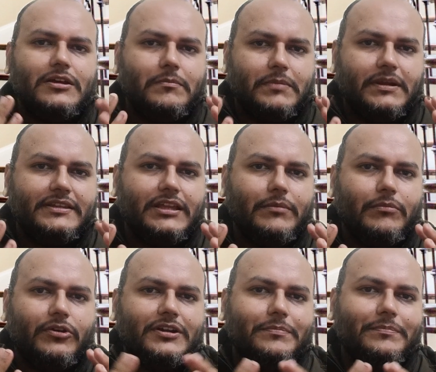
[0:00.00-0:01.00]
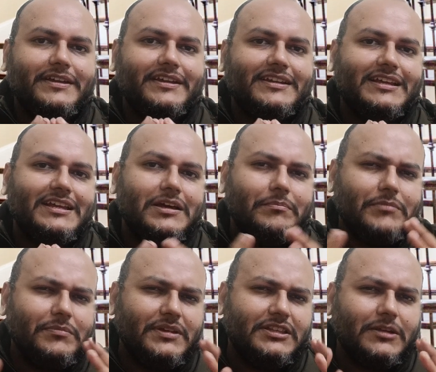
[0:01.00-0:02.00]
Play them on repeat.
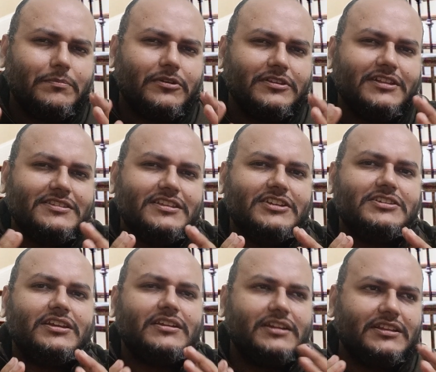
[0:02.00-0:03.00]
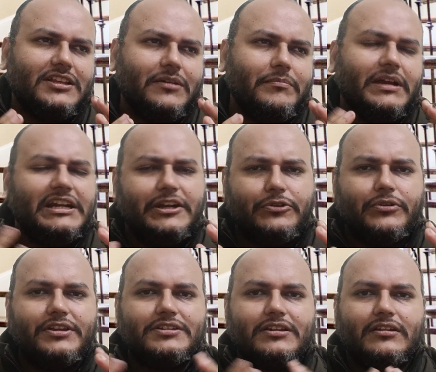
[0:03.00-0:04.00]
Mimic the pronunciation, rhythm, and
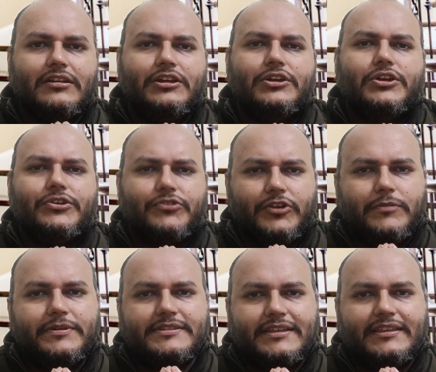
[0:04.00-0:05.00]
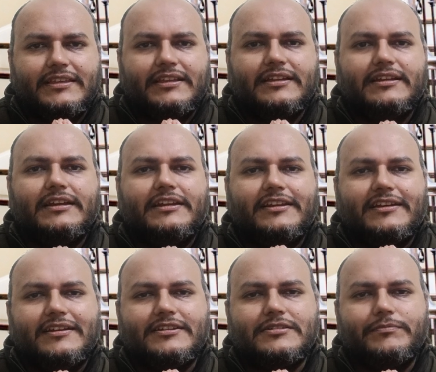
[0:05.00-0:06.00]
intonation. You will be singing in
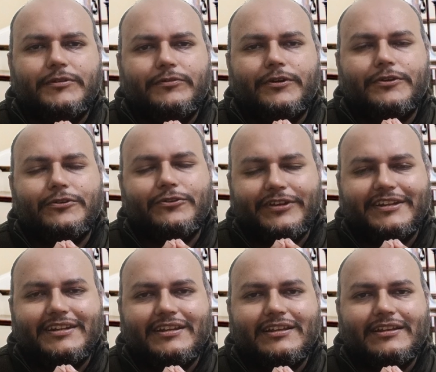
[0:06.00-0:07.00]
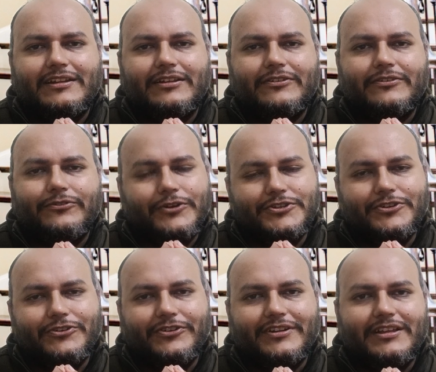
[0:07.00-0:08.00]
English before you know it, for
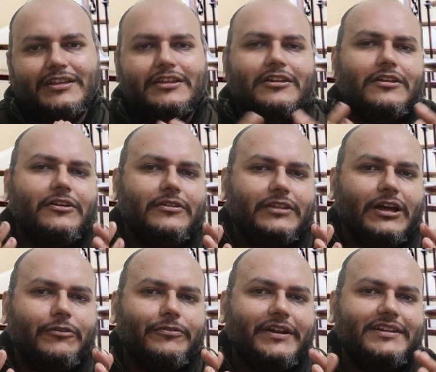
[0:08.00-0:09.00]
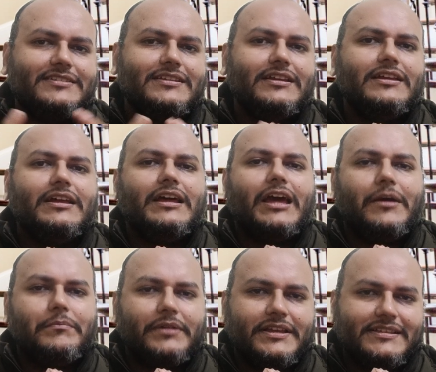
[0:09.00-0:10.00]
sure. Now, friends,
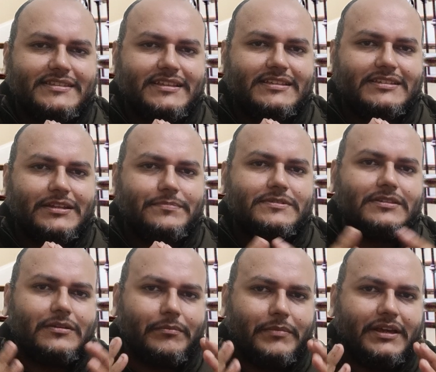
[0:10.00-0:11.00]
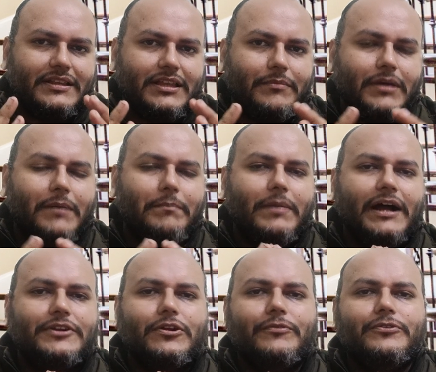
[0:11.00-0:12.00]
embrace these tips, make them a
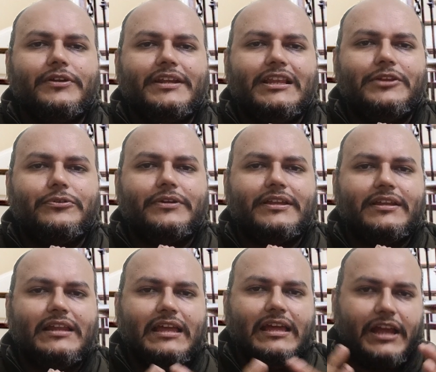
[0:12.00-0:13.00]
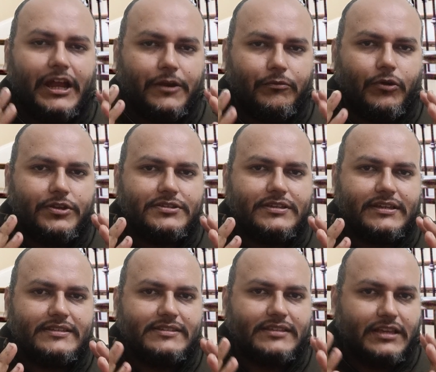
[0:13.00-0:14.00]
part of your daily routine, and watch
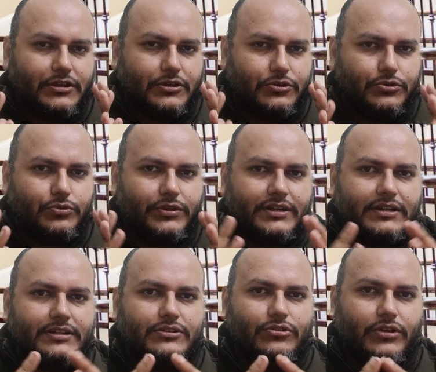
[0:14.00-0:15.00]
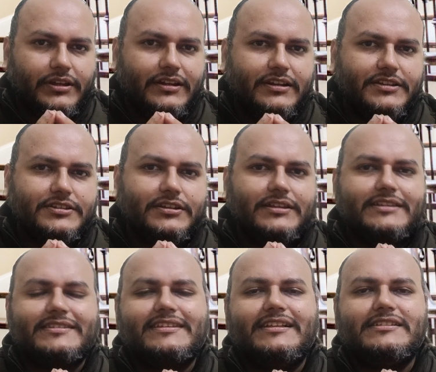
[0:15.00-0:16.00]
as your English
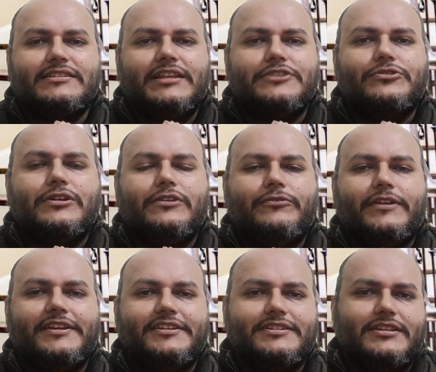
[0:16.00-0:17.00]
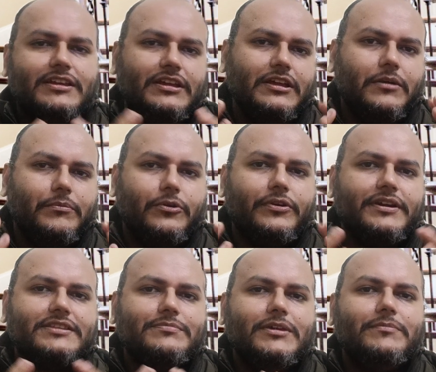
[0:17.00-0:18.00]
skills naturally flourish.
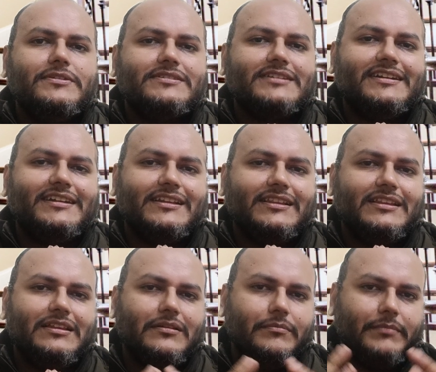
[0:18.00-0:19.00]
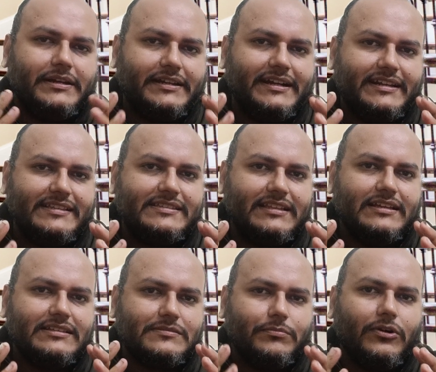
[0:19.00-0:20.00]
Progress may be subtle, but it is the
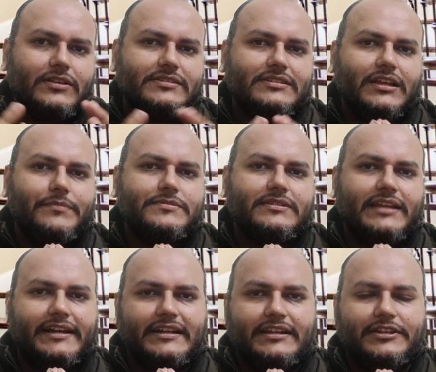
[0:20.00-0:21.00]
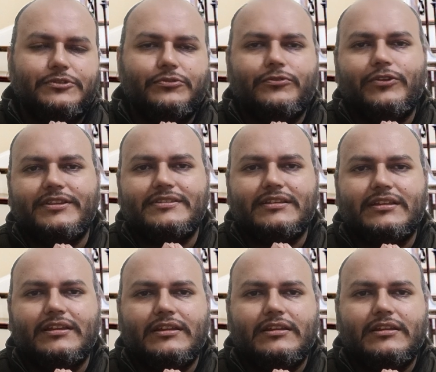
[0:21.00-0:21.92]
small steps that lead to fluency.